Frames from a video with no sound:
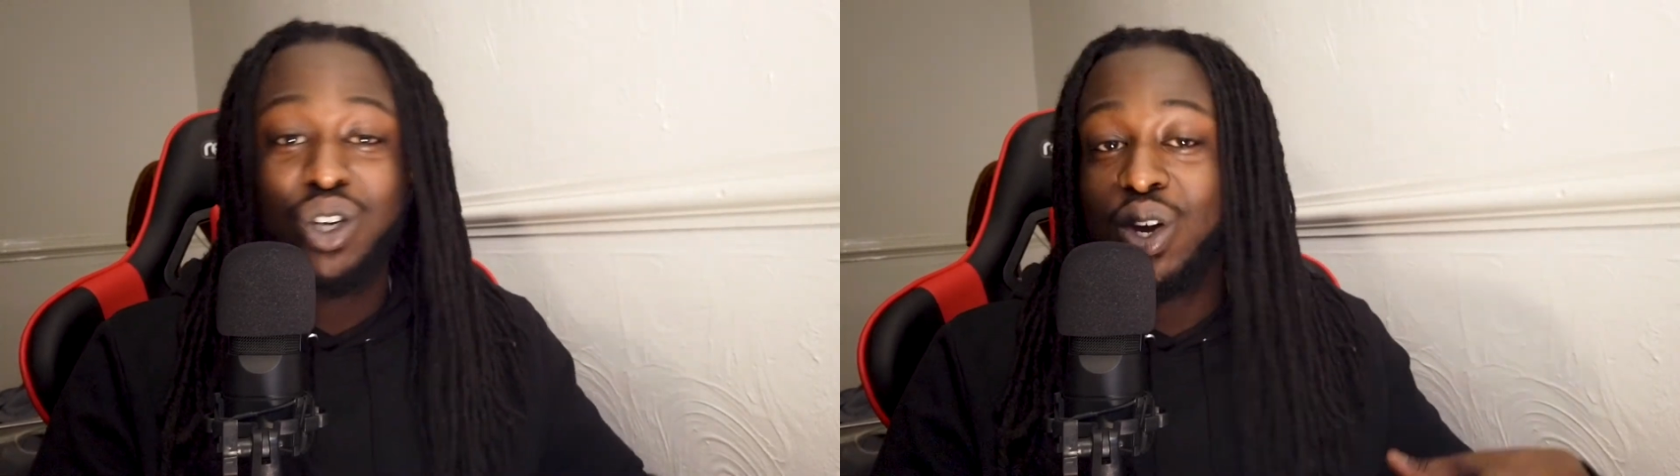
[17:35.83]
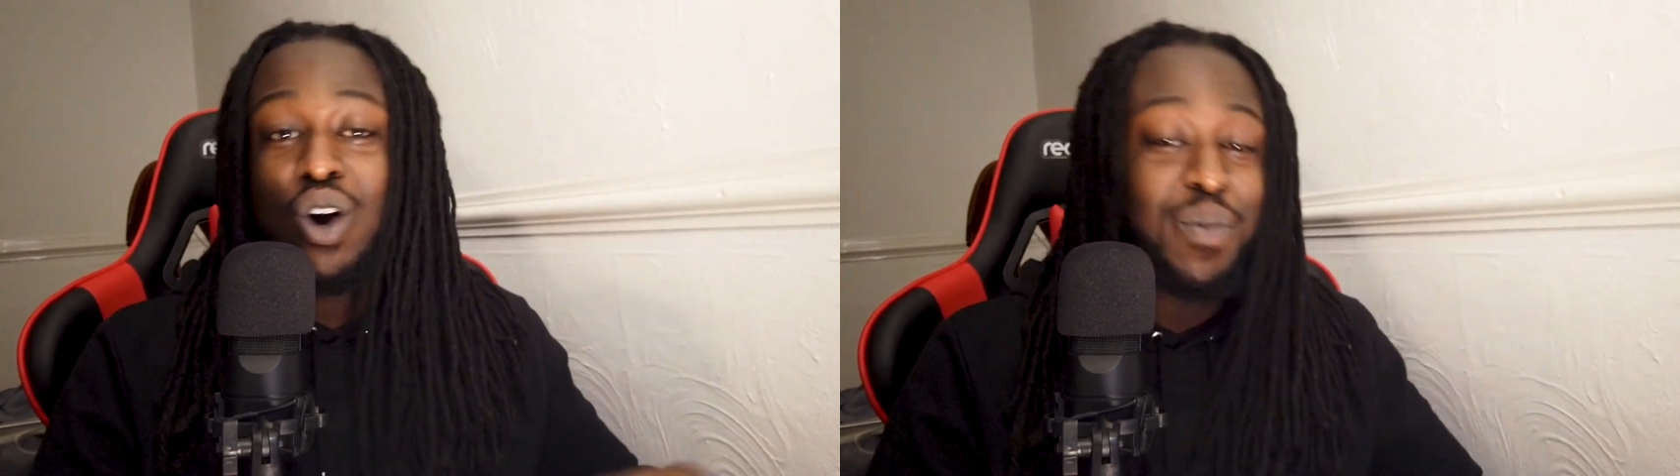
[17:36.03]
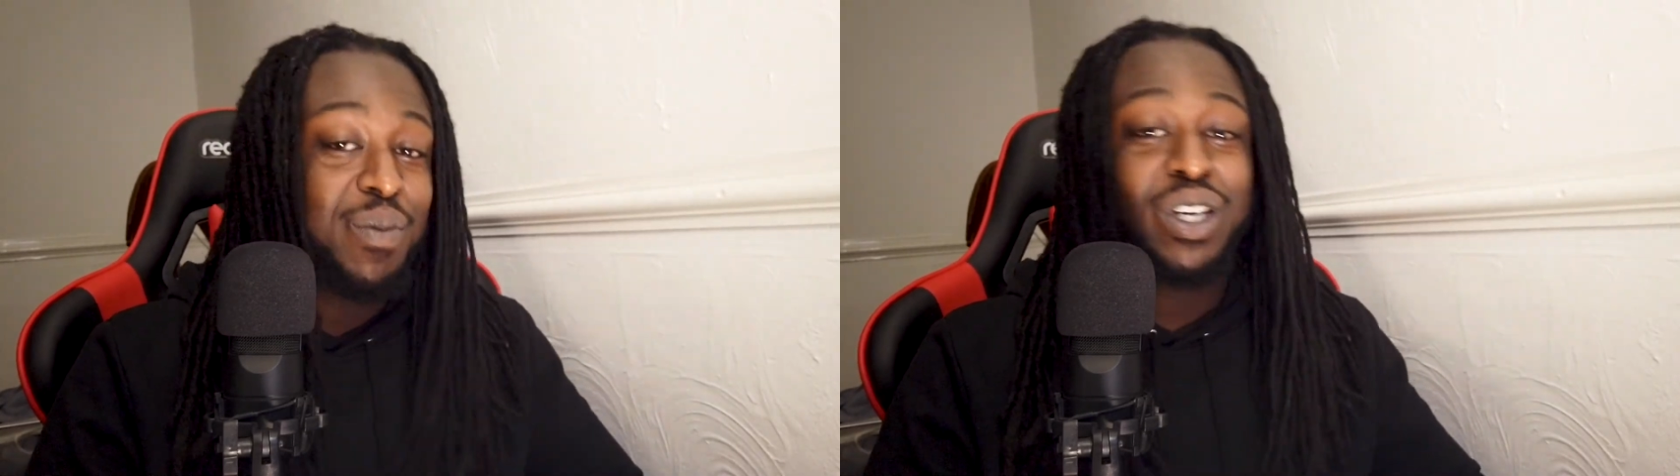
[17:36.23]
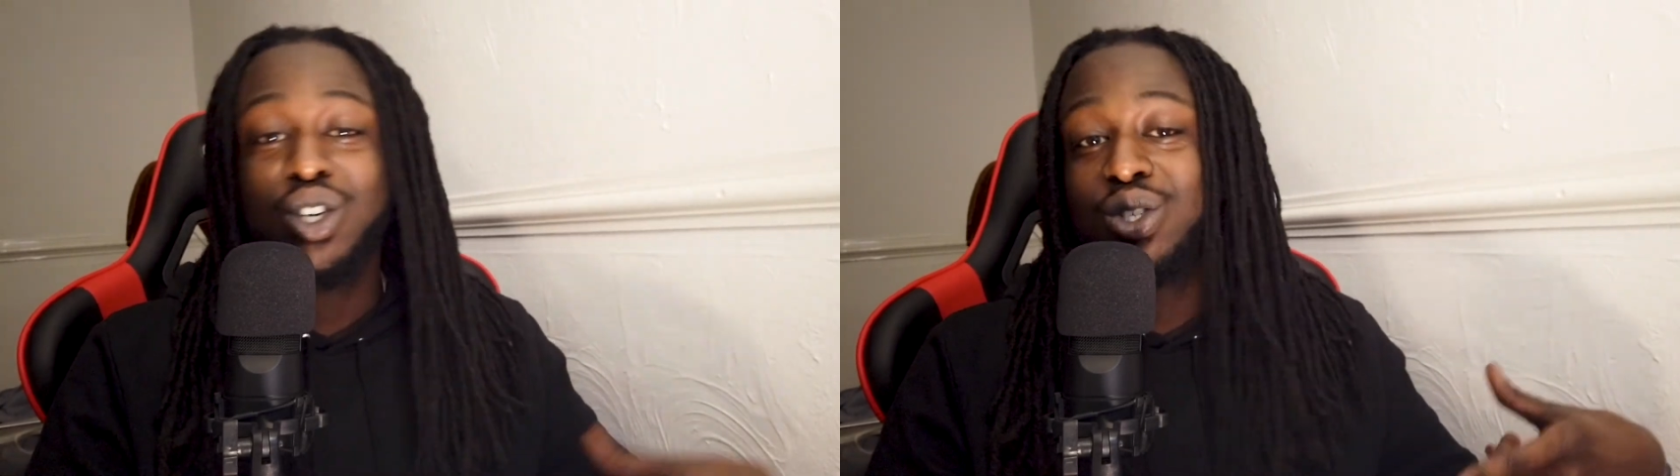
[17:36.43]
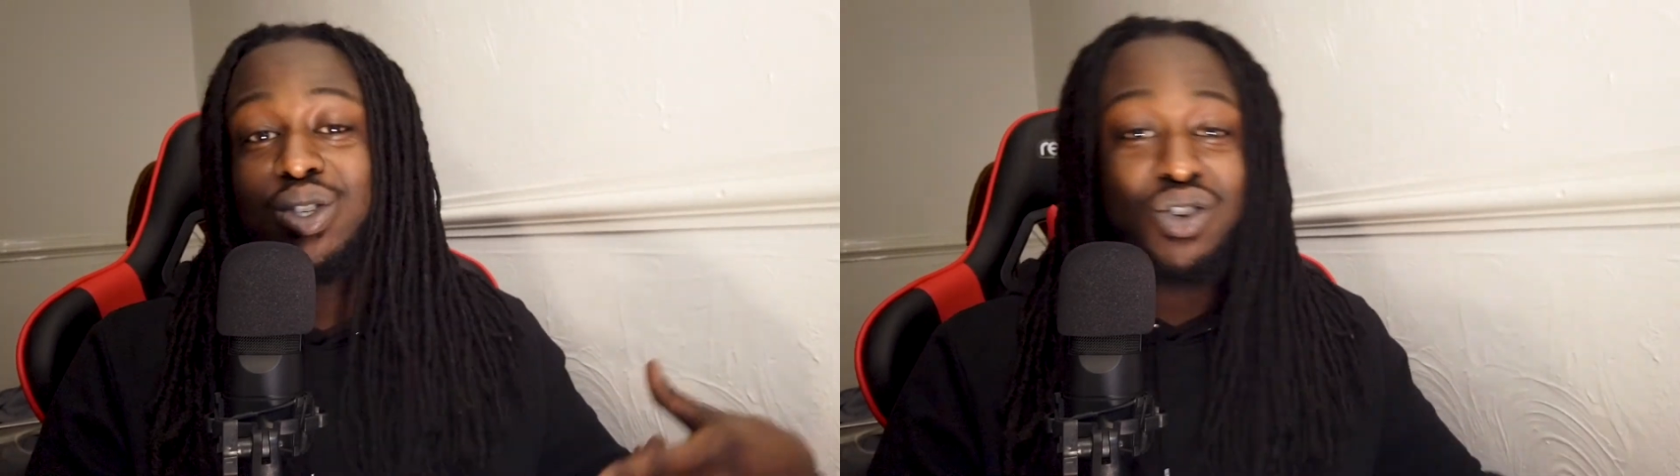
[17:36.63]
make sure you comment, make
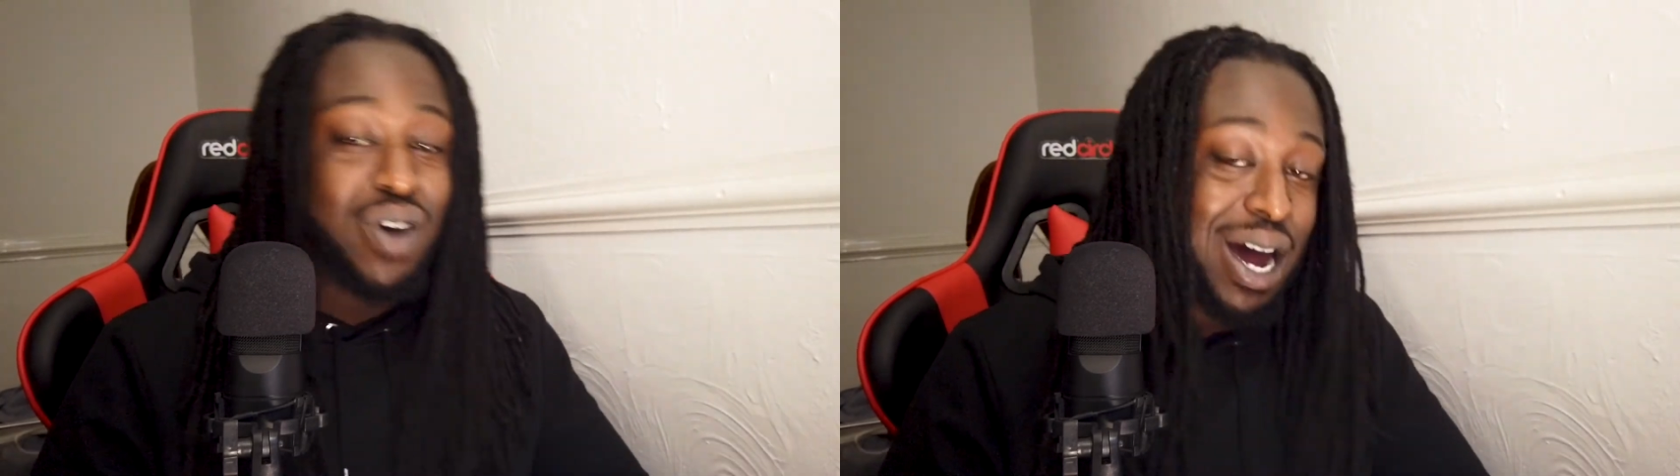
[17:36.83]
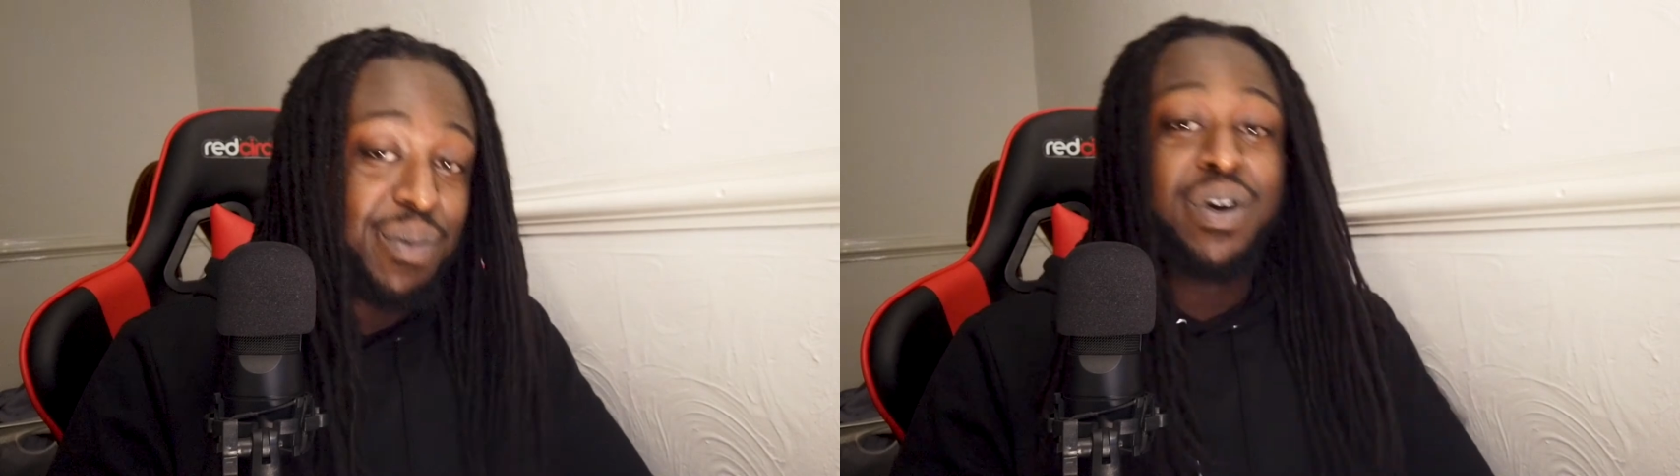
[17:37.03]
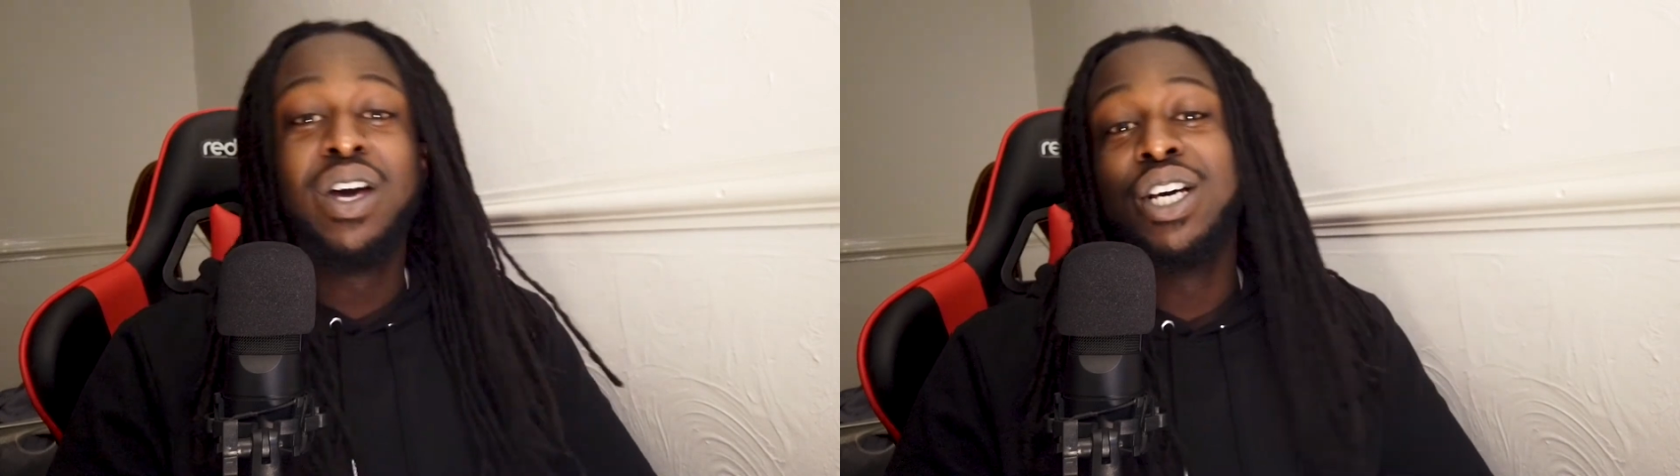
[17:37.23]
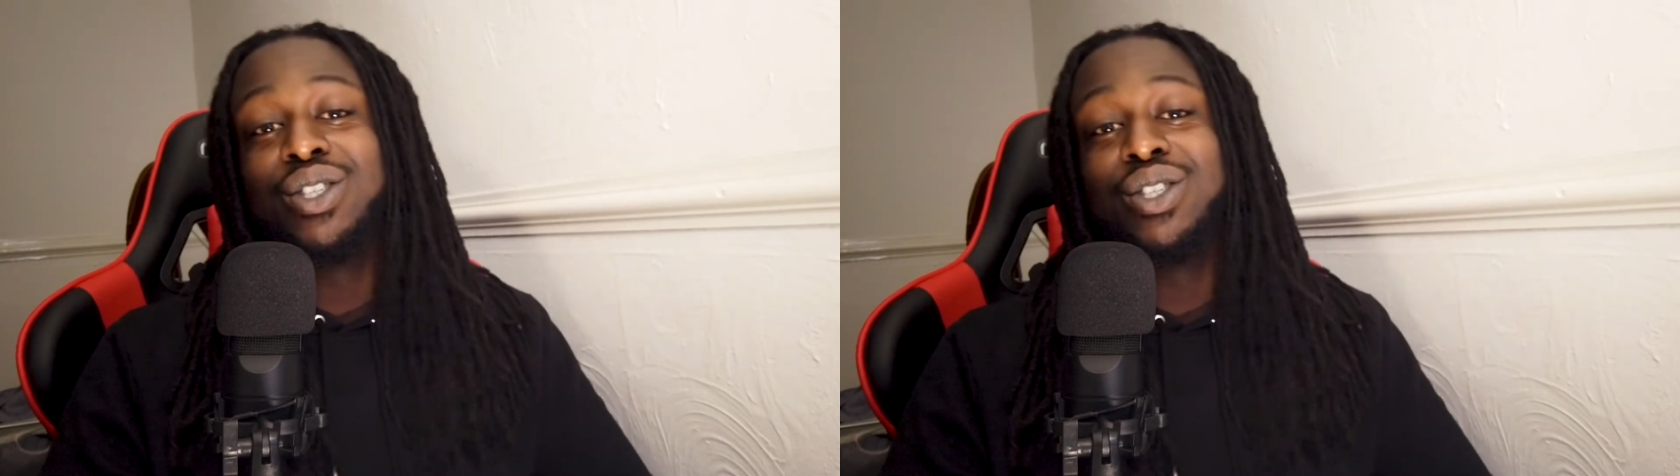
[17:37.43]
sure you subscribe